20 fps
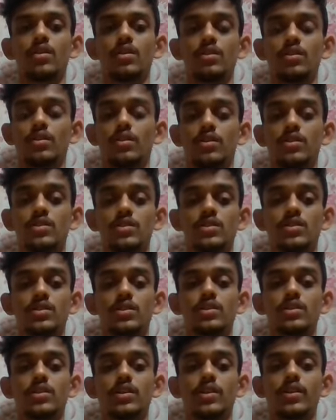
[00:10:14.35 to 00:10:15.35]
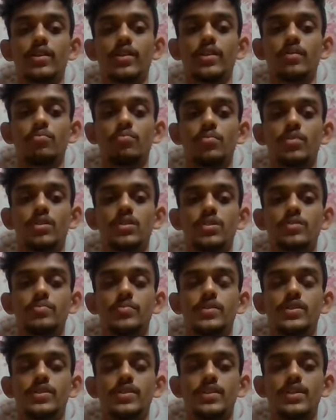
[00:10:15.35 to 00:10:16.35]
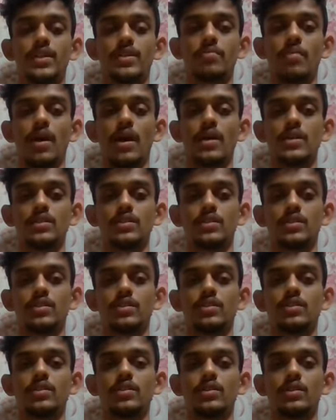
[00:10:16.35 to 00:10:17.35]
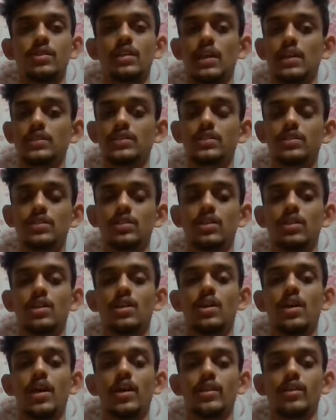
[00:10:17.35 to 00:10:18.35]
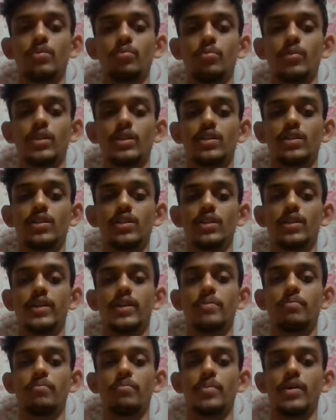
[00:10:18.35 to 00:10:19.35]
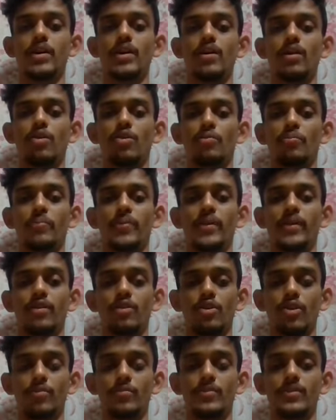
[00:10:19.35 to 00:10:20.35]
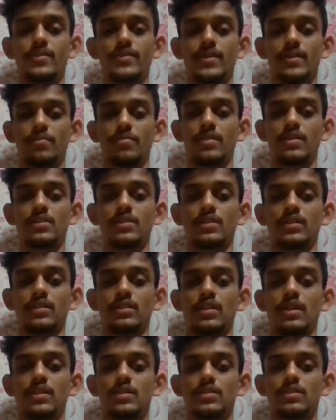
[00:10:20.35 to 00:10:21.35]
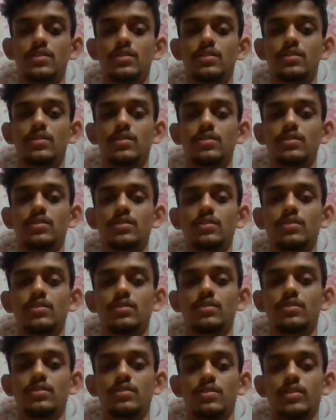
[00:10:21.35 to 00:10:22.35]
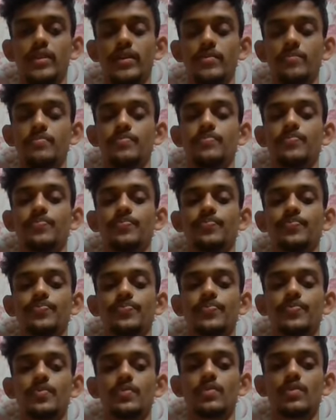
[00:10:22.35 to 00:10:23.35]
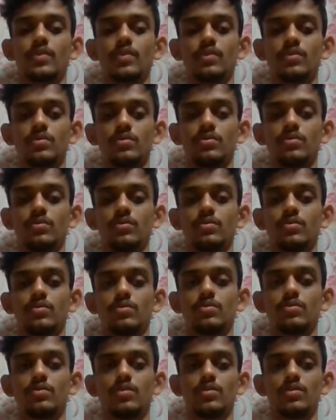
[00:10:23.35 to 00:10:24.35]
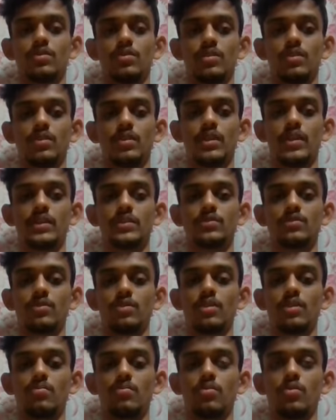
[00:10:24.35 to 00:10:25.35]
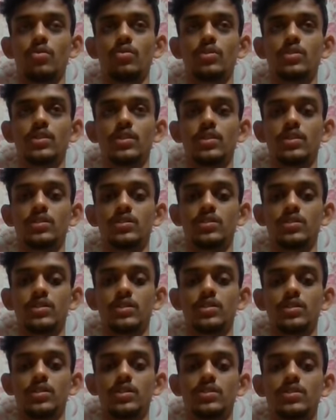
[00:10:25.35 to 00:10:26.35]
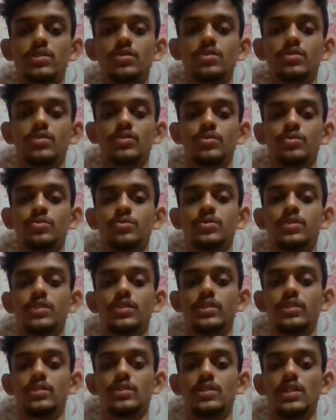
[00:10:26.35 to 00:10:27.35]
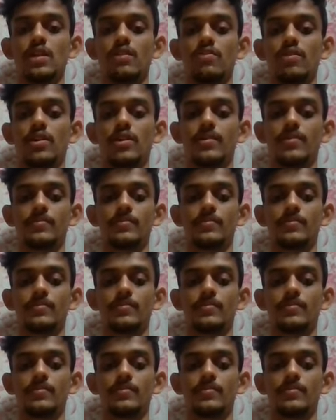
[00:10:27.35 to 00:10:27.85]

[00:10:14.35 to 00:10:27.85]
The constructor name must be same as the class, and the method name may or may not be same as the class name. So that's all about the constructors used in Java.